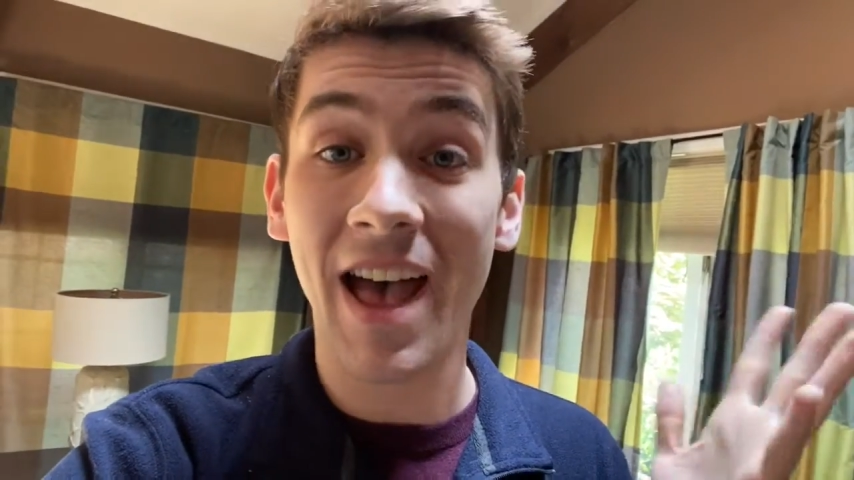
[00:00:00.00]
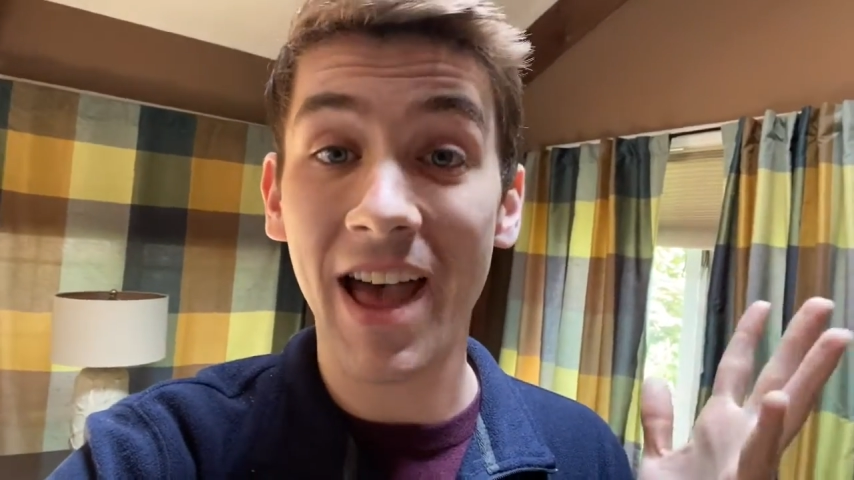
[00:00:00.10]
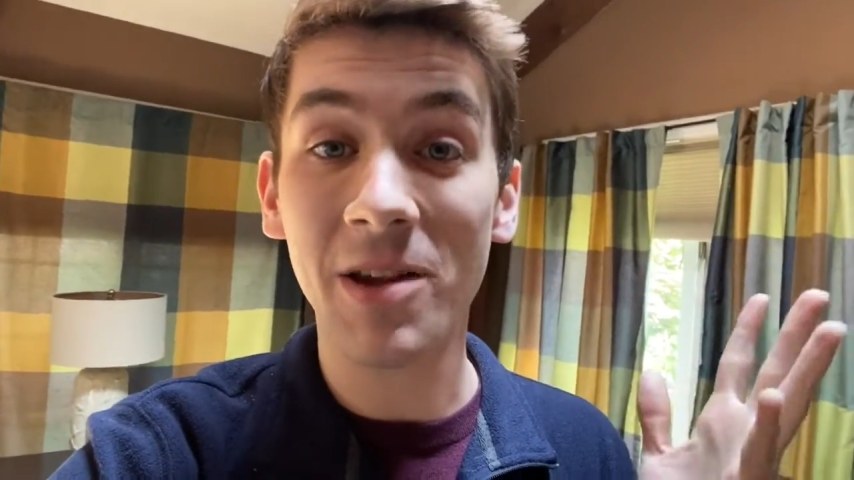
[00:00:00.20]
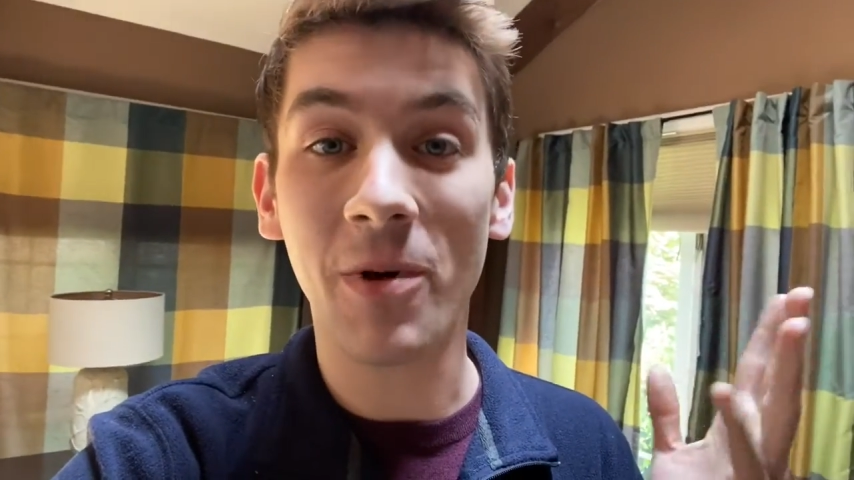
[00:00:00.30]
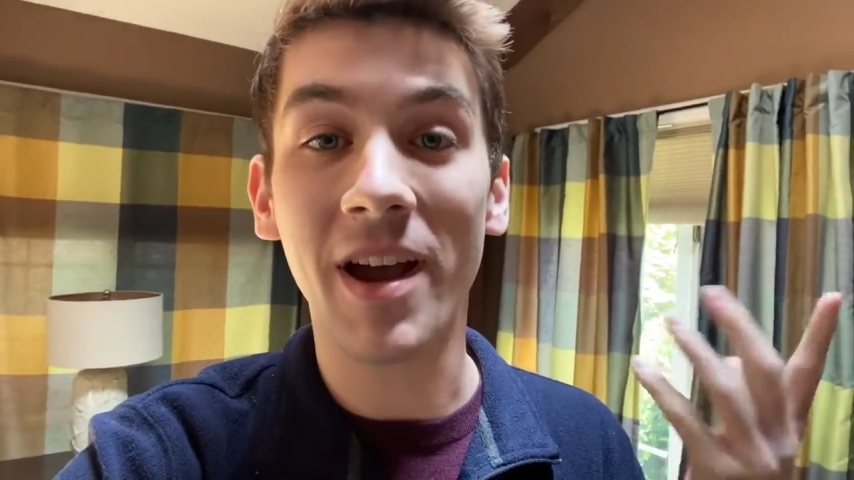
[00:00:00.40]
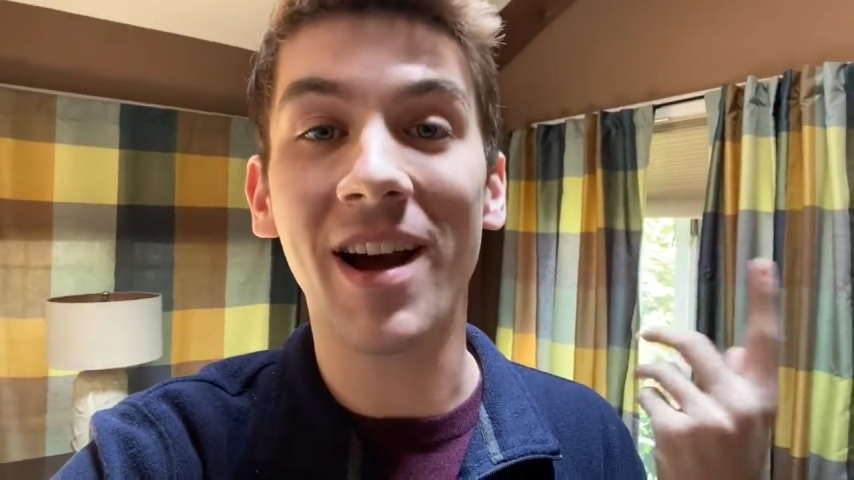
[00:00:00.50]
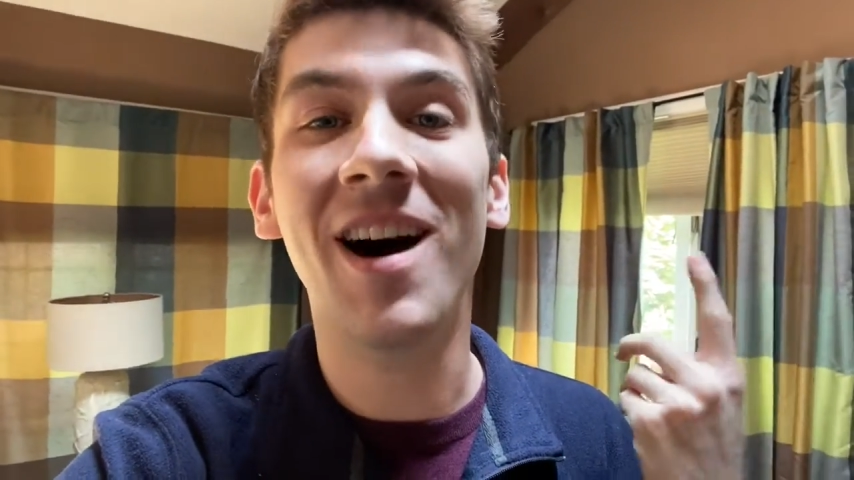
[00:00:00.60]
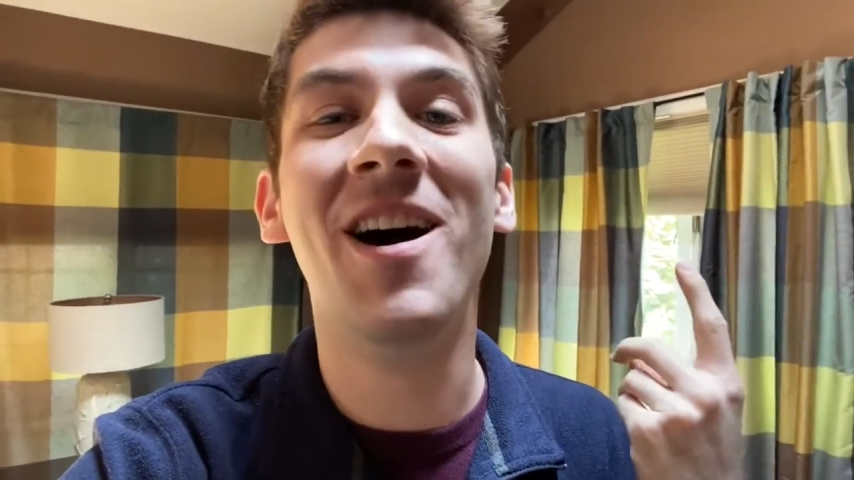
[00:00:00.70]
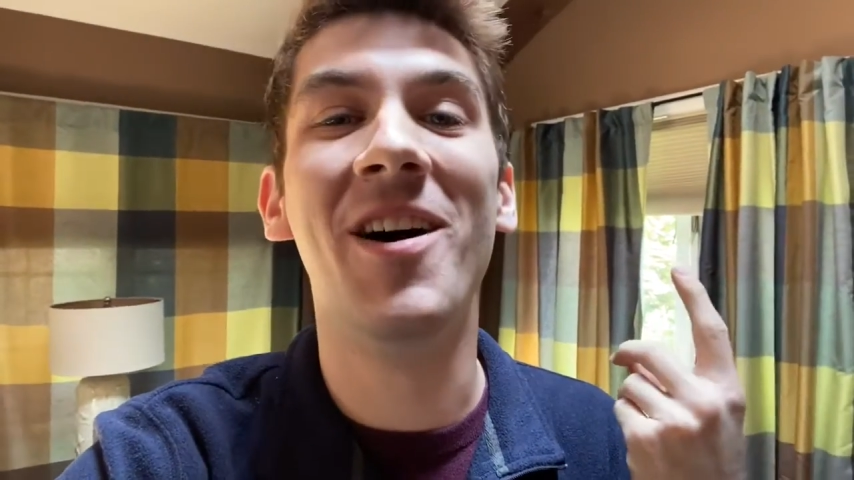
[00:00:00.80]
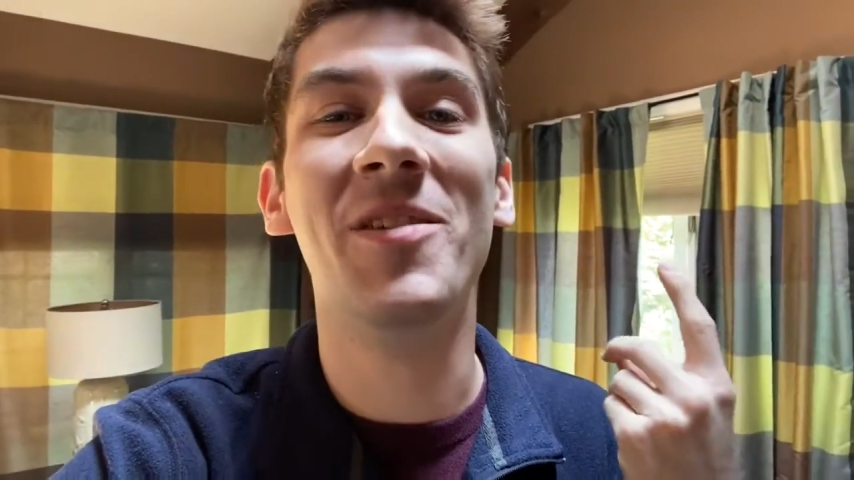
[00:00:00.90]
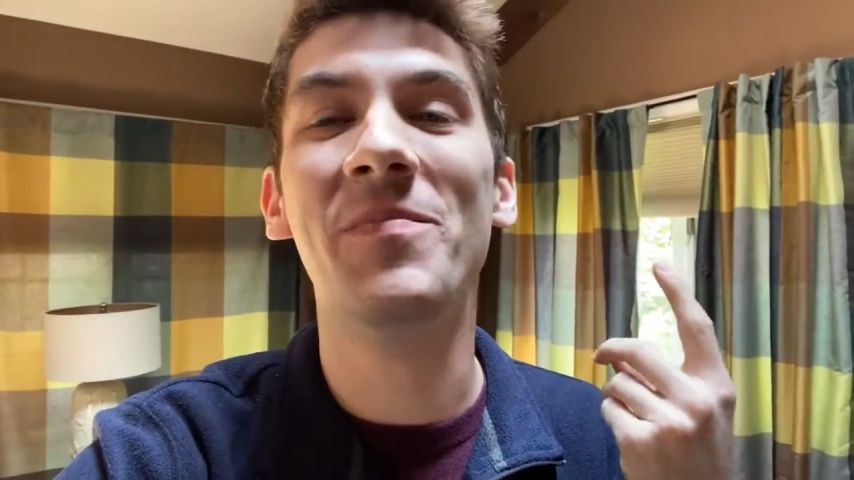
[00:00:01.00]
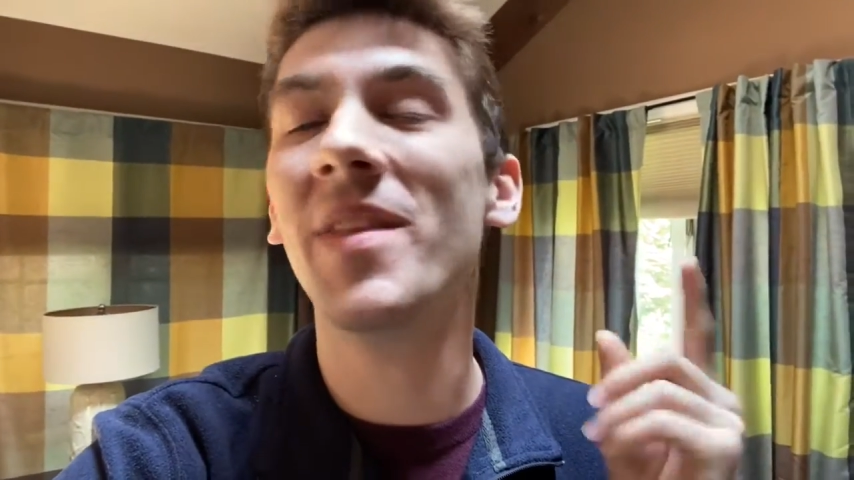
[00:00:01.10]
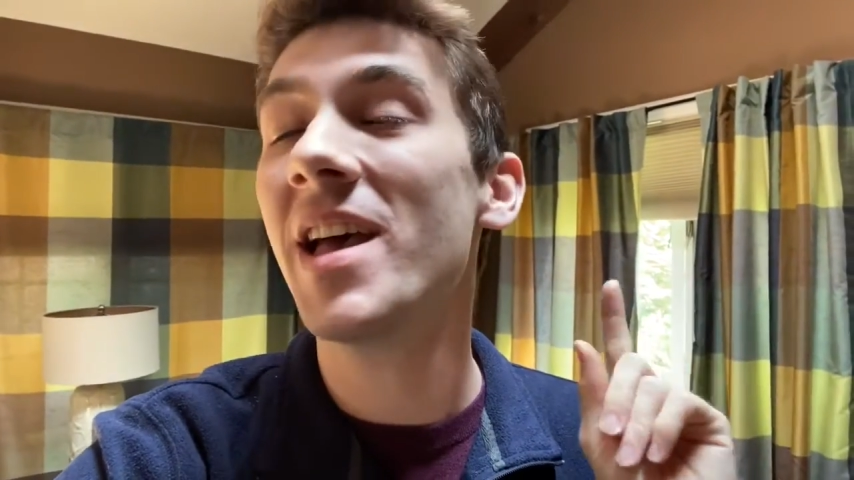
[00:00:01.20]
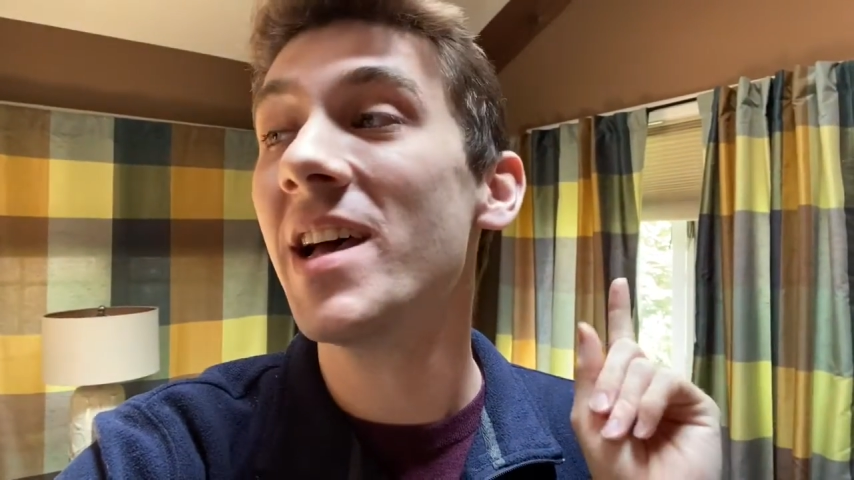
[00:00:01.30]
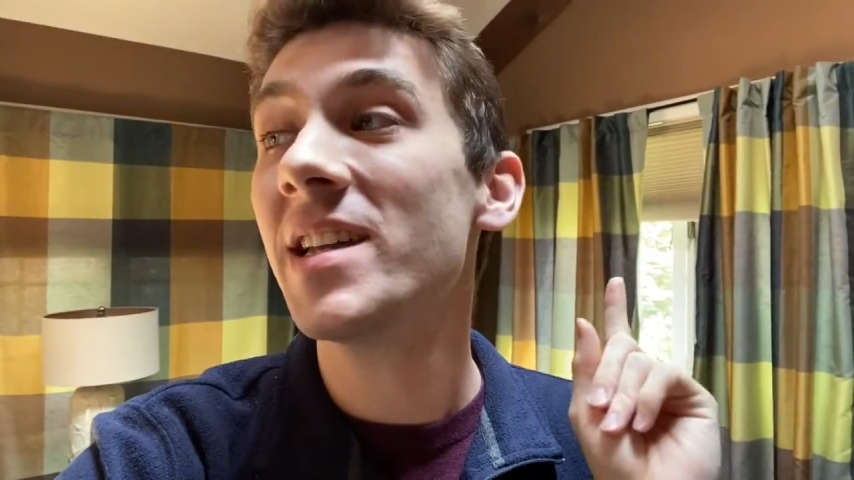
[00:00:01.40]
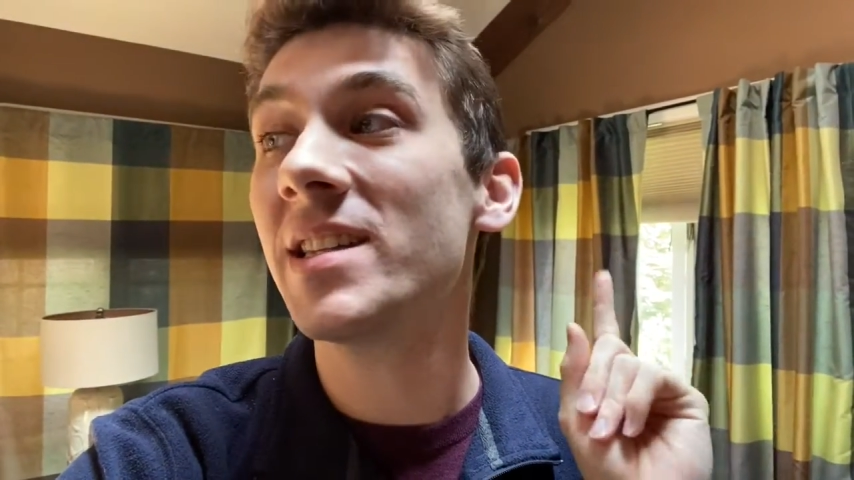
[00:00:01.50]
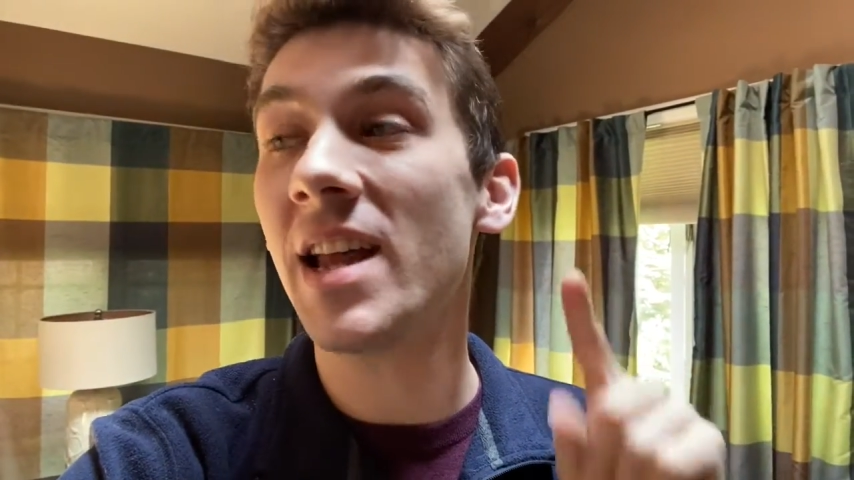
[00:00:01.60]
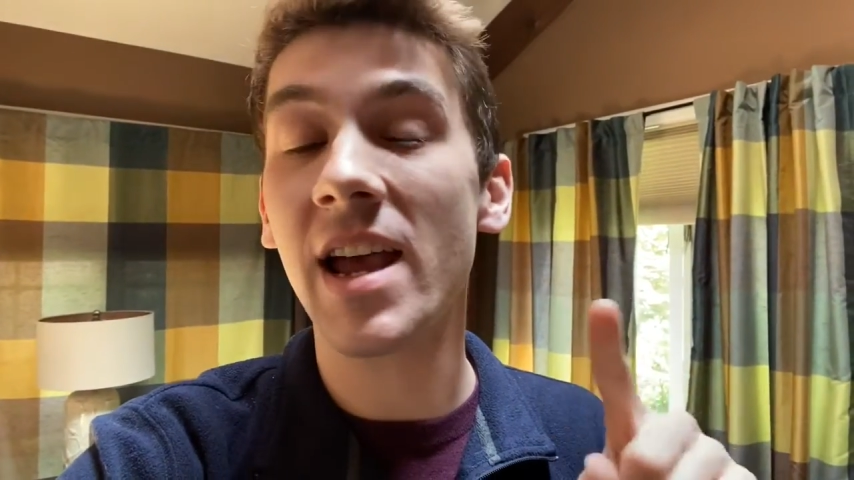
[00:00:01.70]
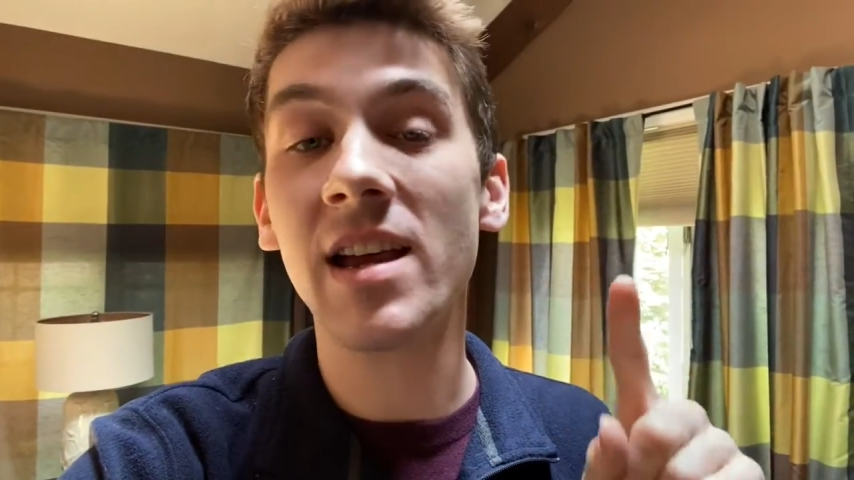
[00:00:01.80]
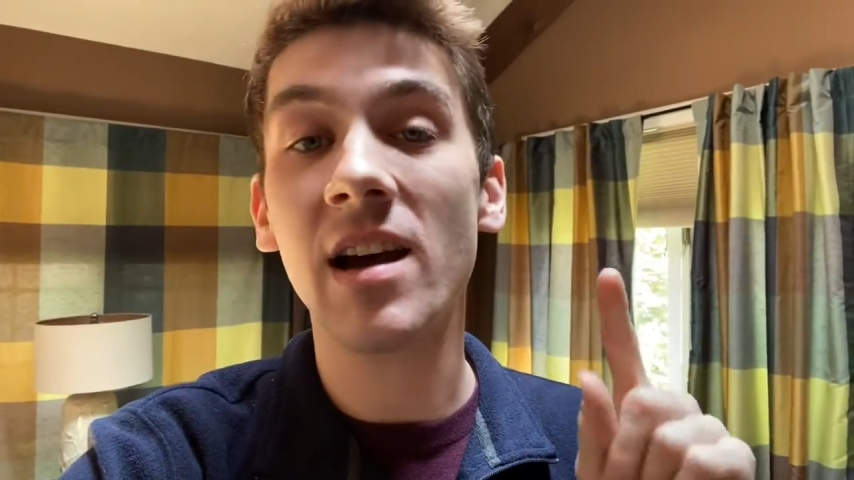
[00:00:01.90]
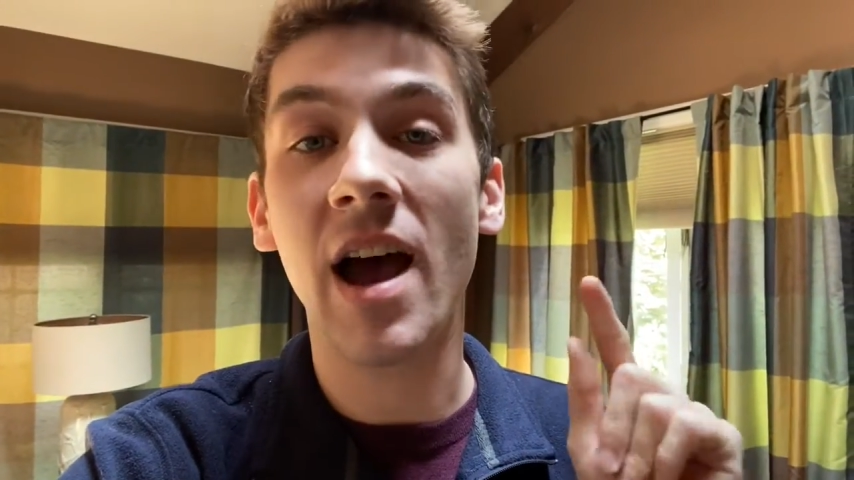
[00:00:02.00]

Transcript: Anyway, today